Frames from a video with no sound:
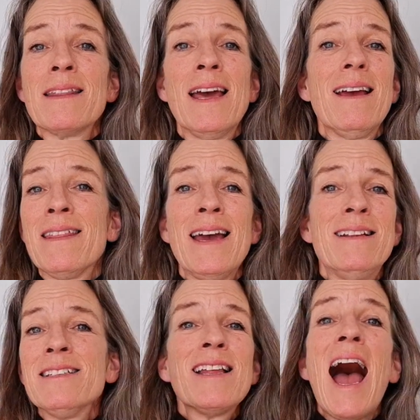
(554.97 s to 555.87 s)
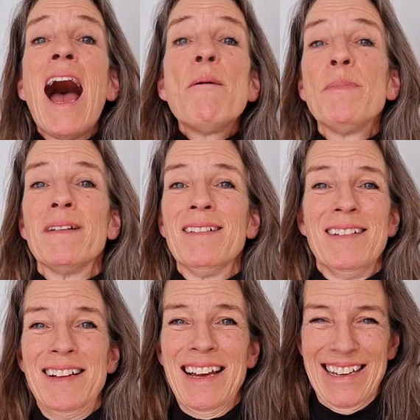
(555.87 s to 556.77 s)
They just happen,
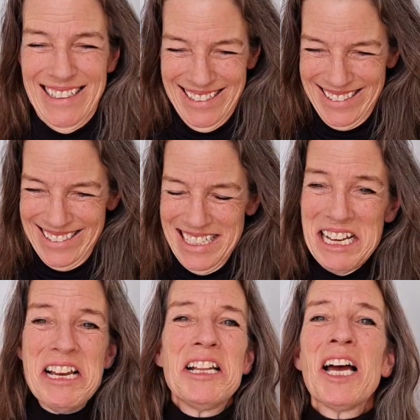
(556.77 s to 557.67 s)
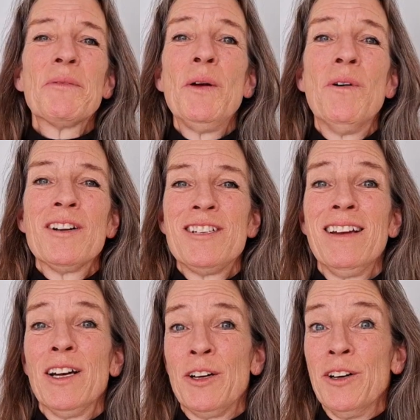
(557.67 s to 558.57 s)
like like we're
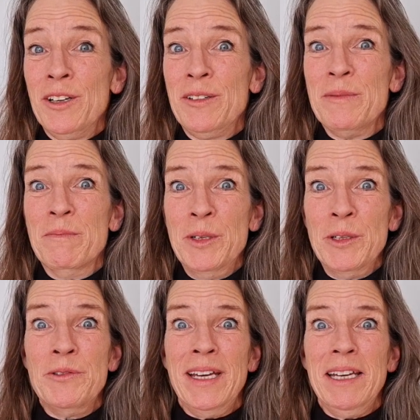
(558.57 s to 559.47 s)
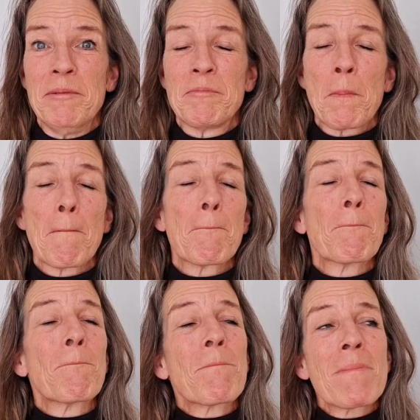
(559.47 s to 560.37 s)
watching a good movie.
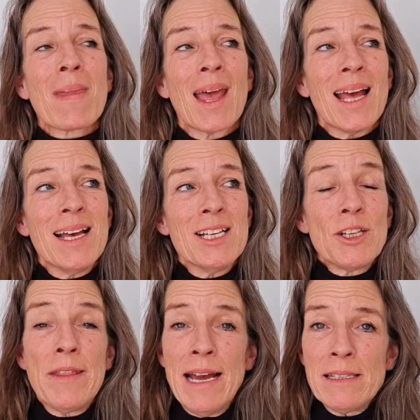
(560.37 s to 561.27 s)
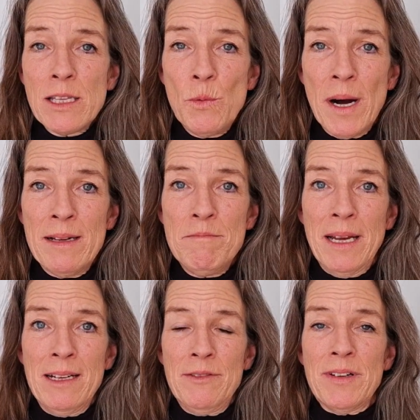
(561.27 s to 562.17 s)
So that's the one
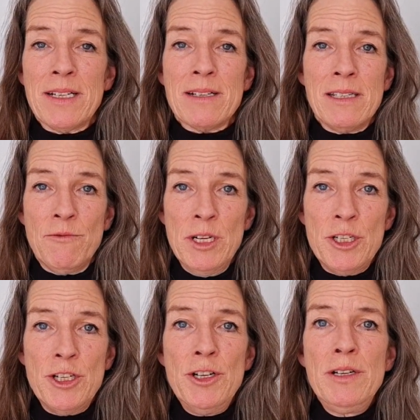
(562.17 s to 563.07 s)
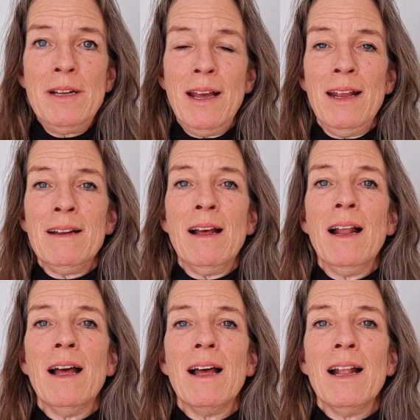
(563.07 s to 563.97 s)
benefit, is if we tune in,
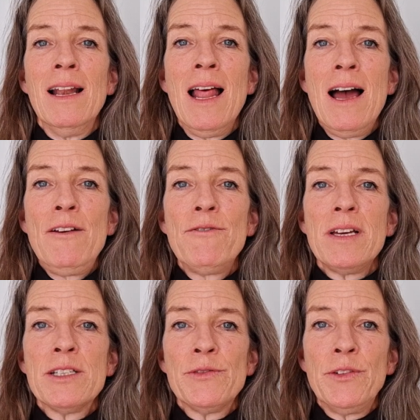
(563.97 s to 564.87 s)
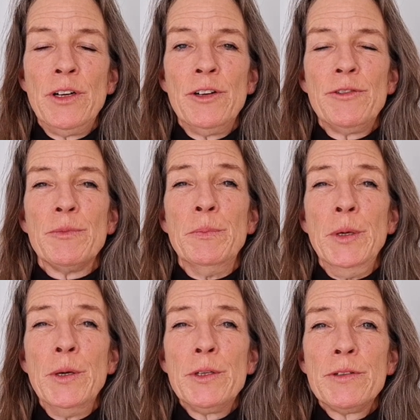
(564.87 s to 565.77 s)
life is full of
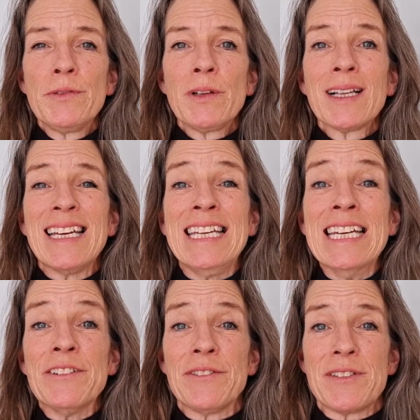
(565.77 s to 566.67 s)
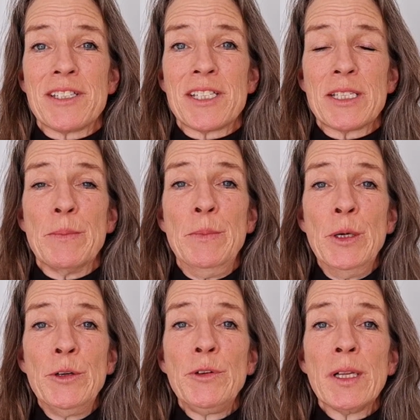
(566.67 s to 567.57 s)
beautiful gifts,
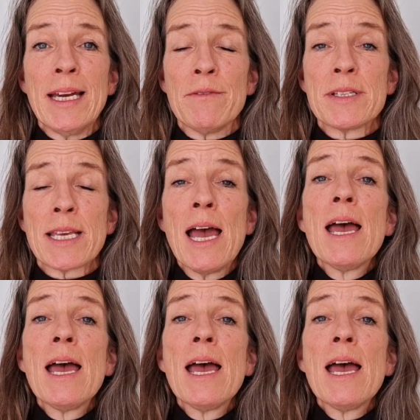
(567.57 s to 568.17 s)
beautiful gifts.